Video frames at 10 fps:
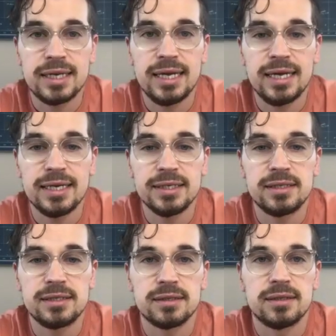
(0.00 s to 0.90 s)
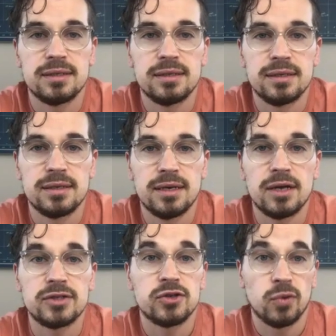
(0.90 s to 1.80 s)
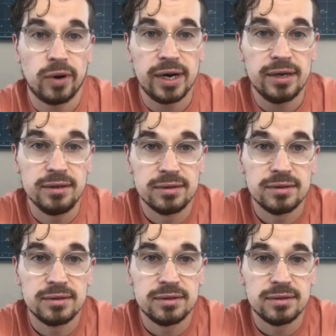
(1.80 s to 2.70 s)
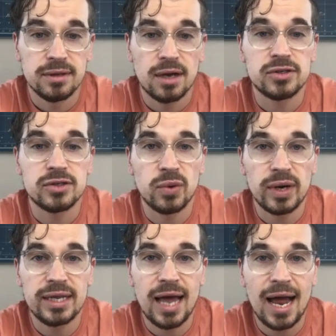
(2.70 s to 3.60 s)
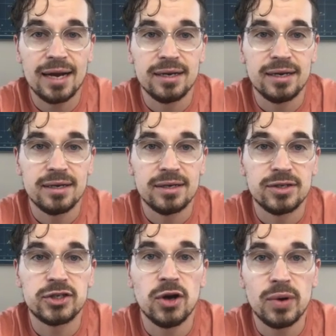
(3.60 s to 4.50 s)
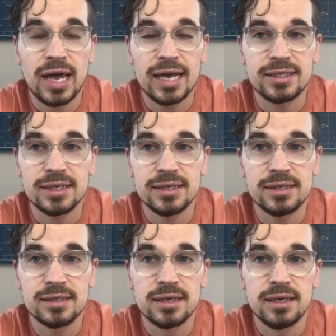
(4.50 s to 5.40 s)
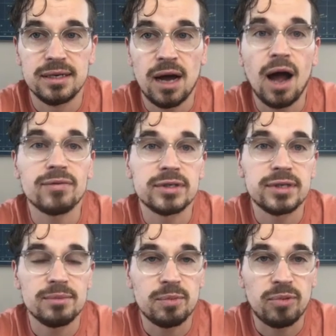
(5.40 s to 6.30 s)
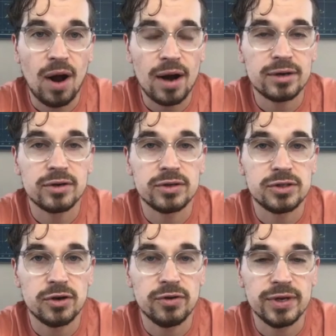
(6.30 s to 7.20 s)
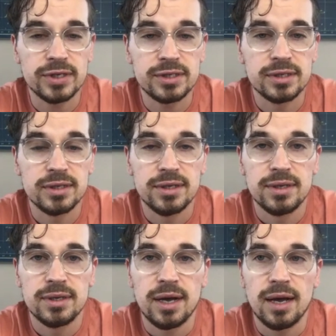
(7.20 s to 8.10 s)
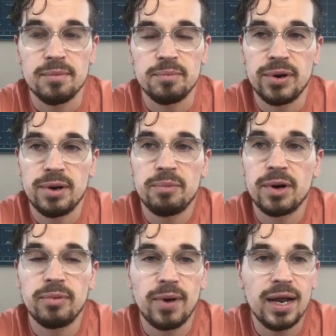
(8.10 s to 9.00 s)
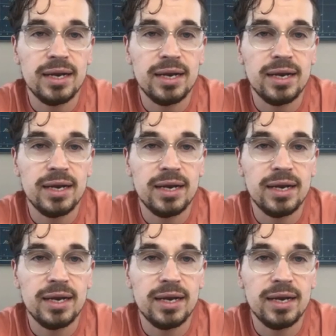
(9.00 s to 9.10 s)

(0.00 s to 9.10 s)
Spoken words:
is a story that showcases oftentimes a product or a service. But a brand